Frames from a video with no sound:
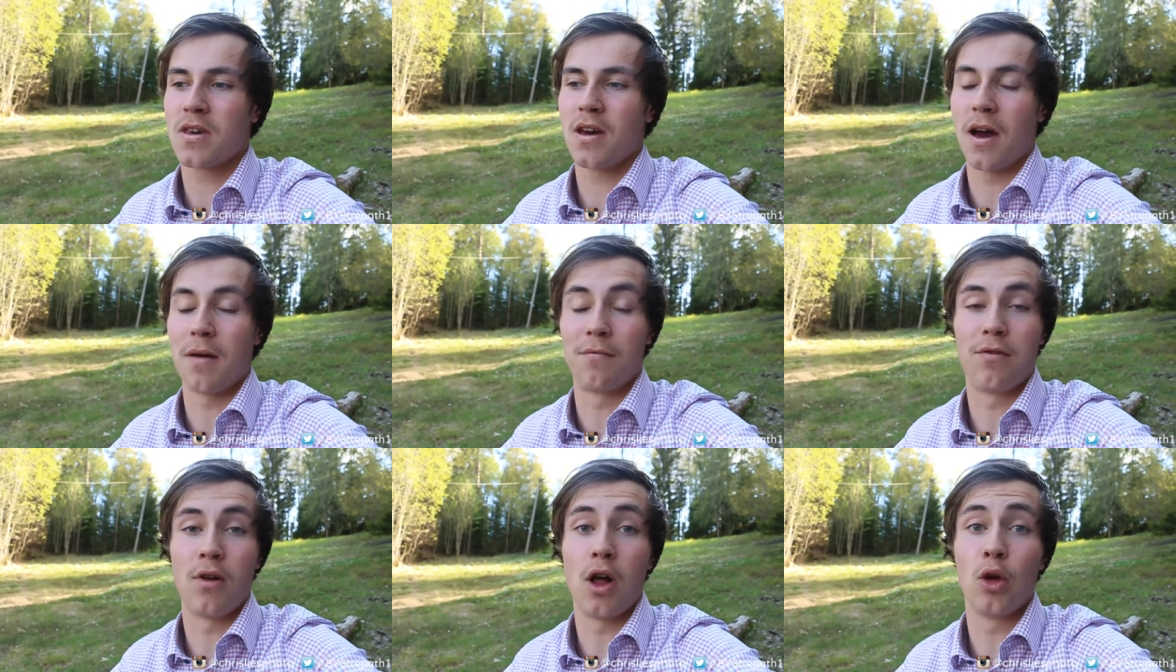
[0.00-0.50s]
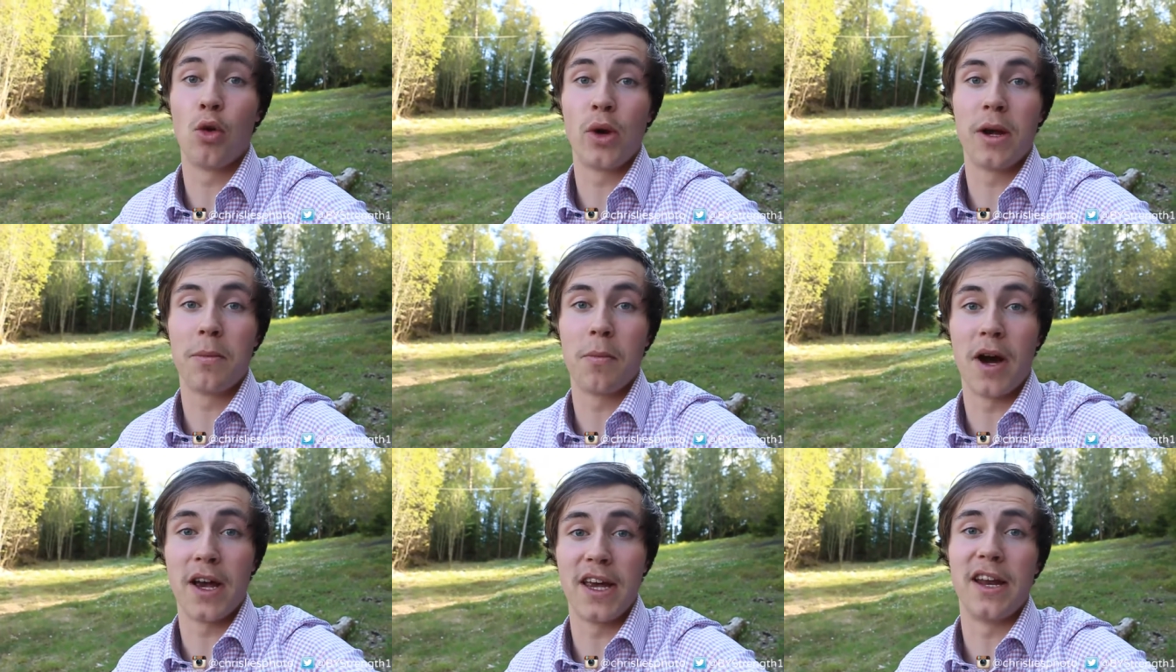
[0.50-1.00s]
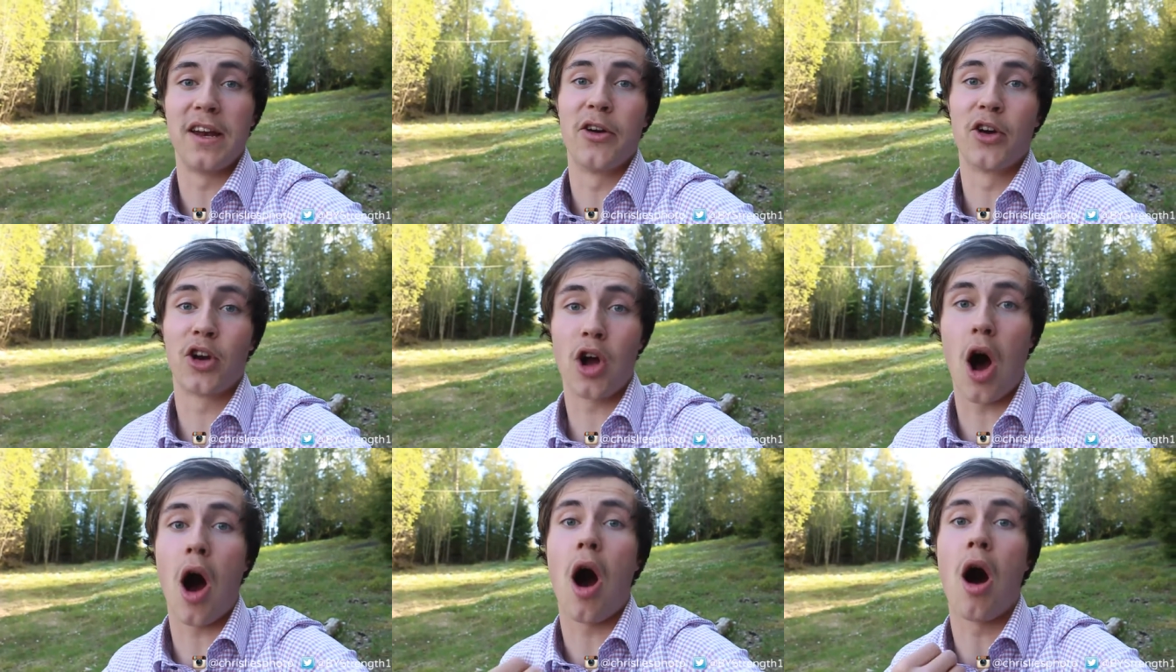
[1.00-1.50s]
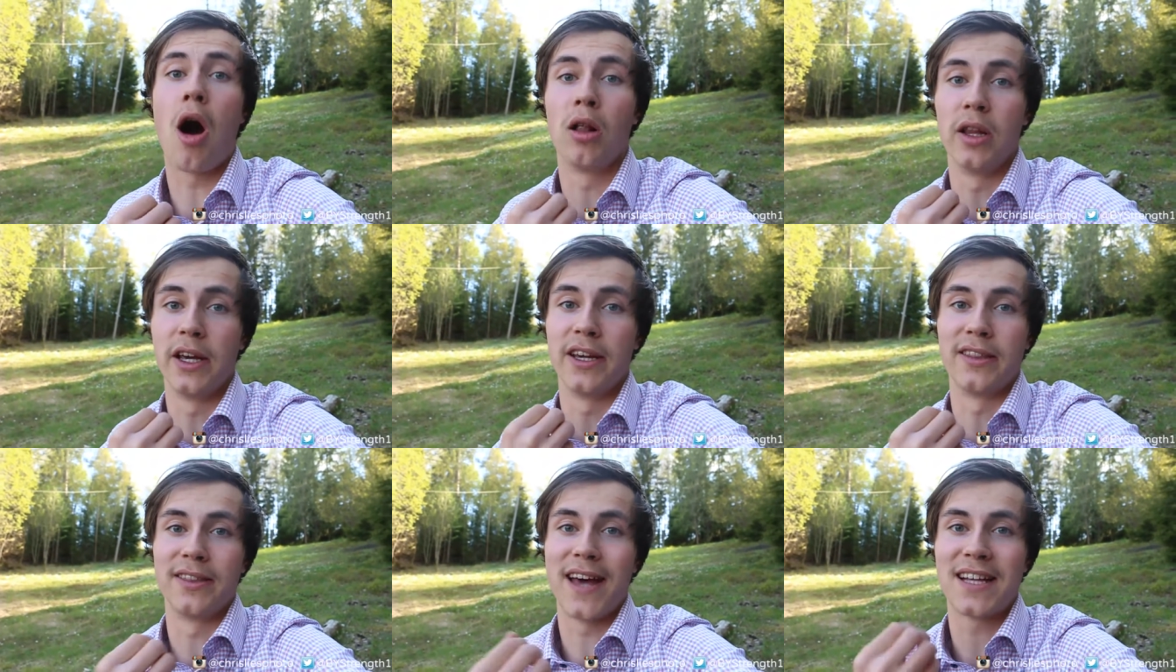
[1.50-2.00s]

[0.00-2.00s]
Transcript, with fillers: I'm following my inner calling.